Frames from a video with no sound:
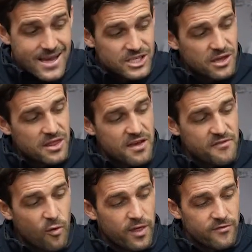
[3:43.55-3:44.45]
So
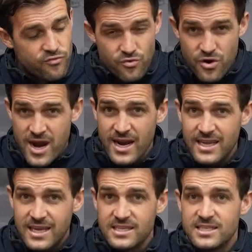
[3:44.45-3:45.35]
therefore they've
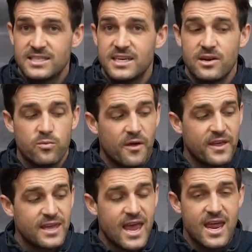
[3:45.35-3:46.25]
really considered what
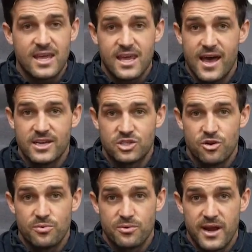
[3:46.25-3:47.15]
they can and can't
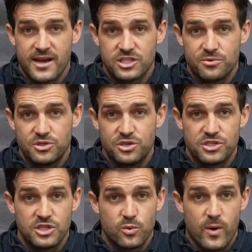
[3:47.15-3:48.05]
do with regards to
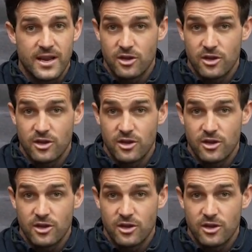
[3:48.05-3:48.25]
reducing the weight